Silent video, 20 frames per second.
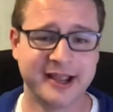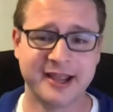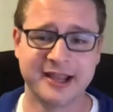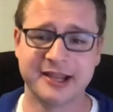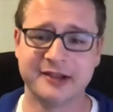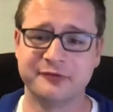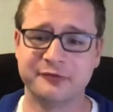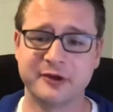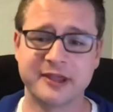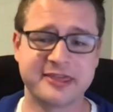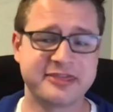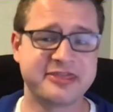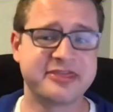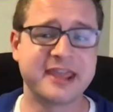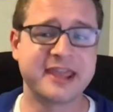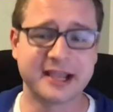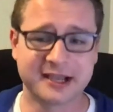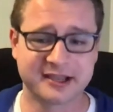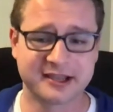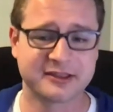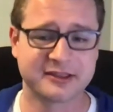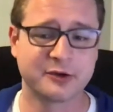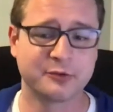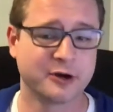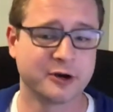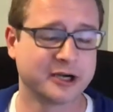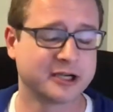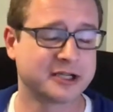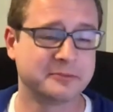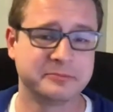If we think that
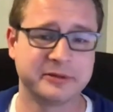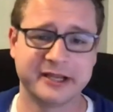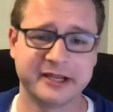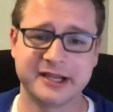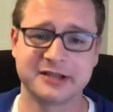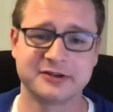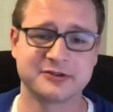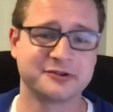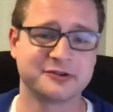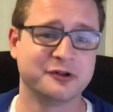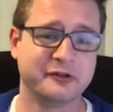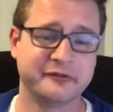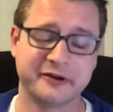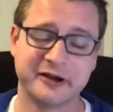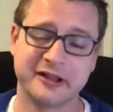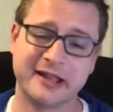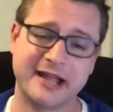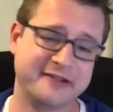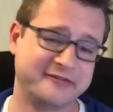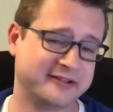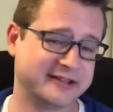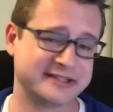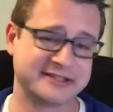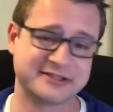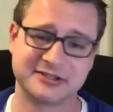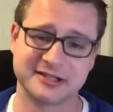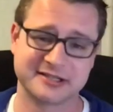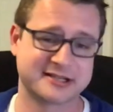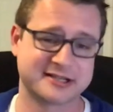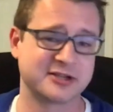we're in complete control of our life, it's
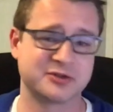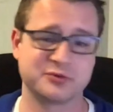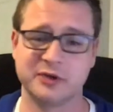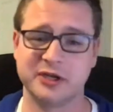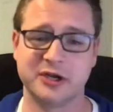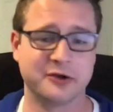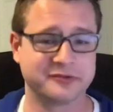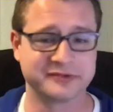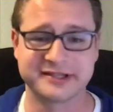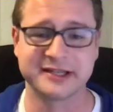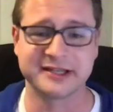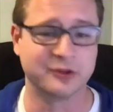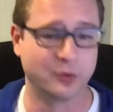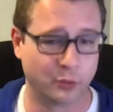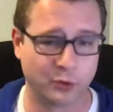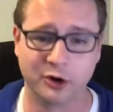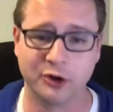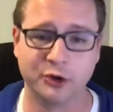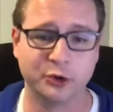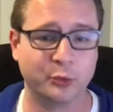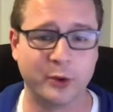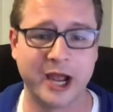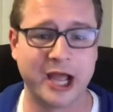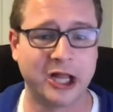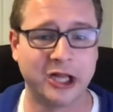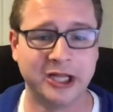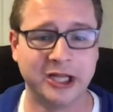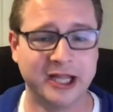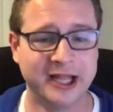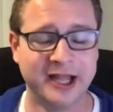just because we don't see the world
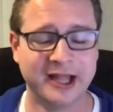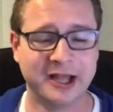well.